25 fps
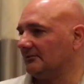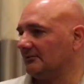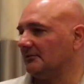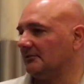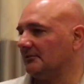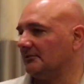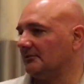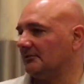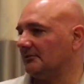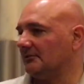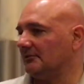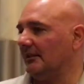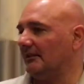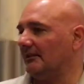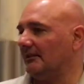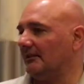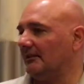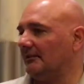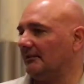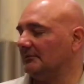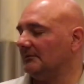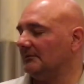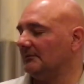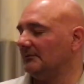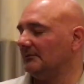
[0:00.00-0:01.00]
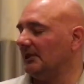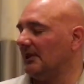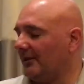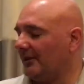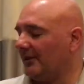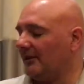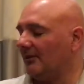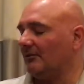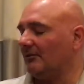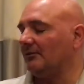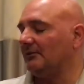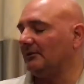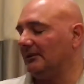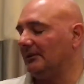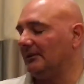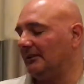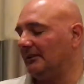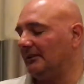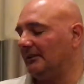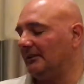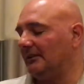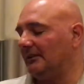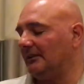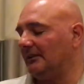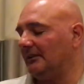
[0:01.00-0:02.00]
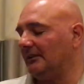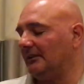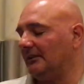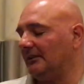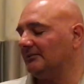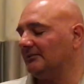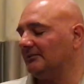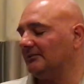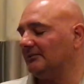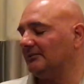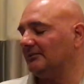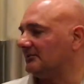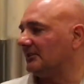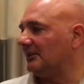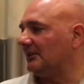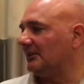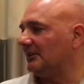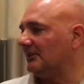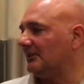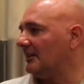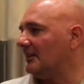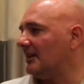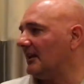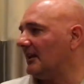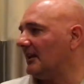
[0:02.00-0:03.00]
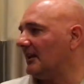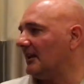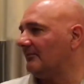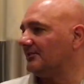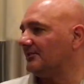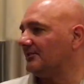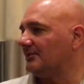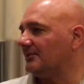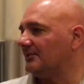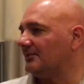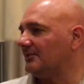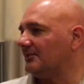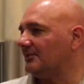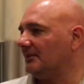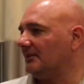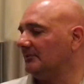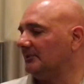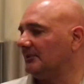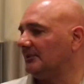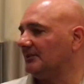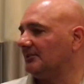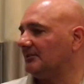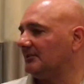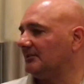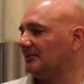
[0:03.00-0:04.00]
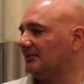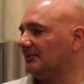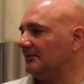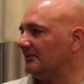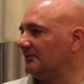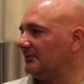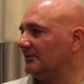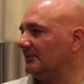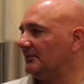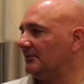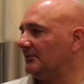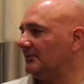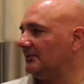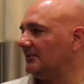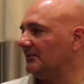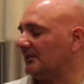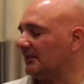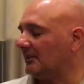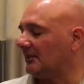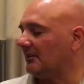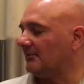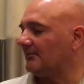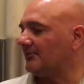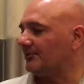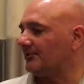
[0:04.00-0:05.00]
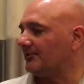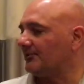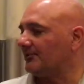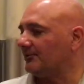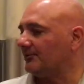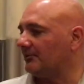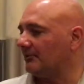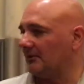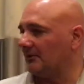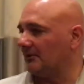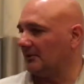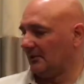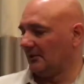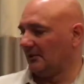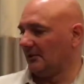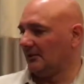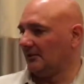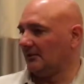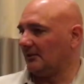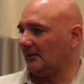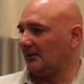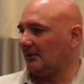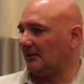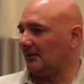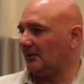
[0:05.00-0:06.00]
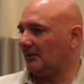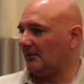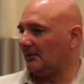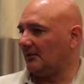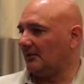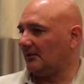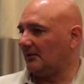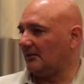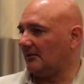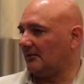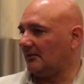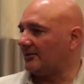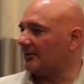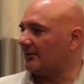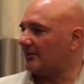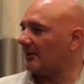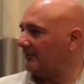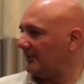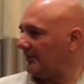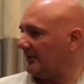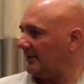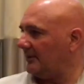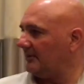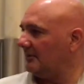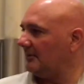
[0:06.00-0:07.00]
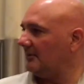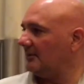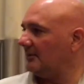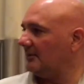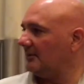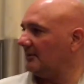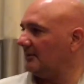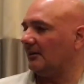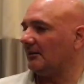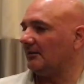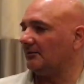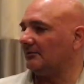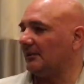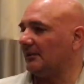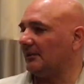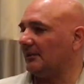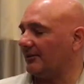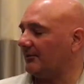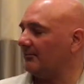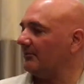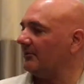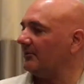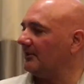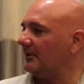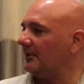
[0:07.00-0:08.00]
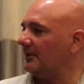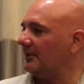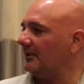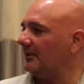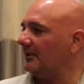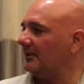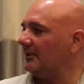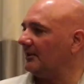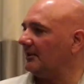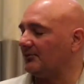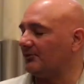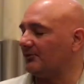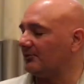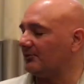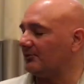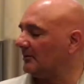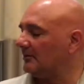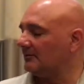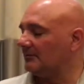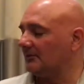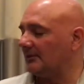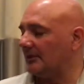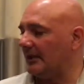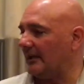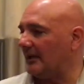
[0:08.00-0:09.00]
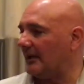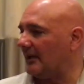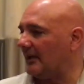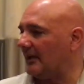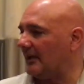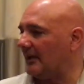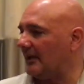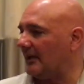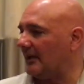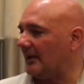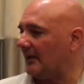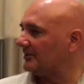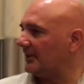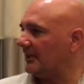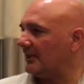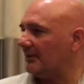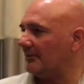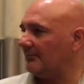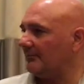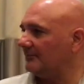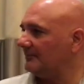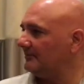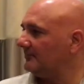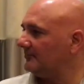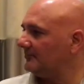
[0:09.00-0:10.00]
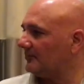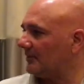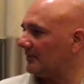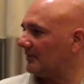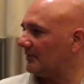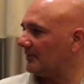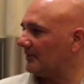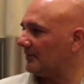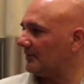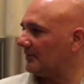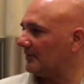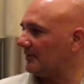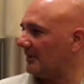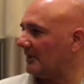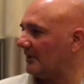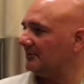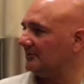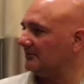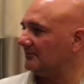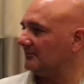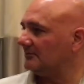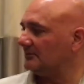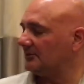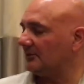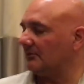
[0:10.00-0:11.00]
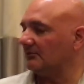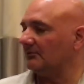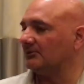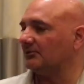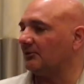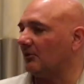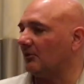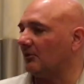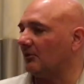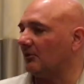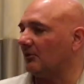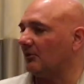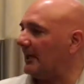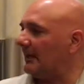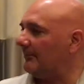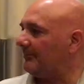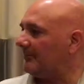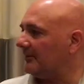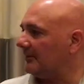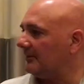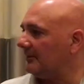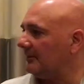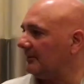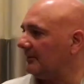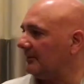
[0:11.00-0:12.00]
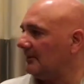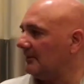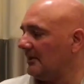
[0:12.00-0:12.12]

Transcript: And you know, there's many doctors that you're going to have to see with this disease, just like I'm sure HIV, their community, I'm sure they have the same problems that we do. So it's overlapping.